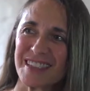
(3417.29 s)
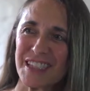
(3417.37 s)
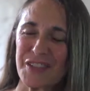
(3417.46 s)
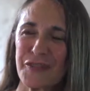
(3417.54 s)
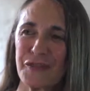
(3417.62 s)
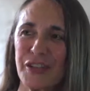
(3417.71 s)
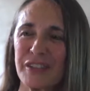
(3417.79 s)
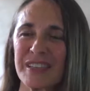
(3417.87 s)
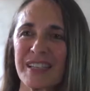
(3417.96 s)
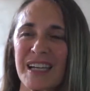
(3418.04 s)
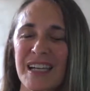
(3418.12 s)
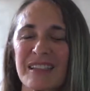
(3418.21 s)
I just felt
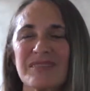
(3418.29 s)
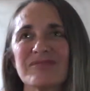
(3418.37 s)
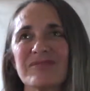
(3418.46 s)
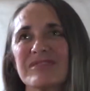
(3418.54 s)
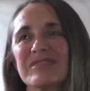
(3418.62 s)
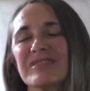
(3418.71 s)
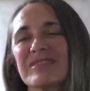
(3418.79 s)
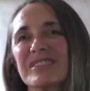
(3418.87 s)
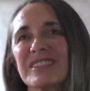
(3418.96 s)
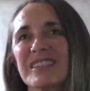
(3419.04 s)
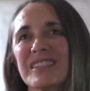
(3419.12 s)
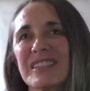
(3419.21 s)
that I,
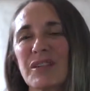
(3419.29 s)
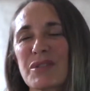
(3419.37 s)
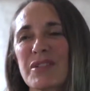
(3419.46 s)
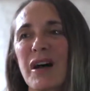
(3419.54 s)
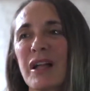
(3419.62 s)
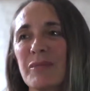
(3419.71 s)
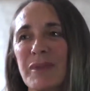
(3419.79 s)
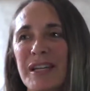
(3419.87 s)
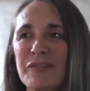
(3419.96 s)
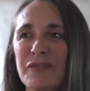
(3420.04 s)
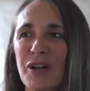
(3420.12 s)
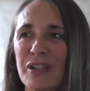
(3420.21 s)
it was all
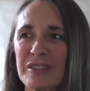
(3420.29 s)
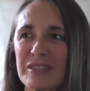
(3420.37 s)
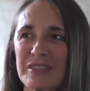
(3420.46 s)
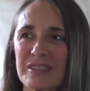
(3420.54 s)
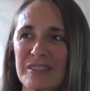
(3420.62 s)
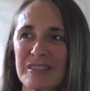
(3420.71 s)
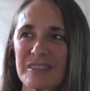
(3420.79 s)
my fault.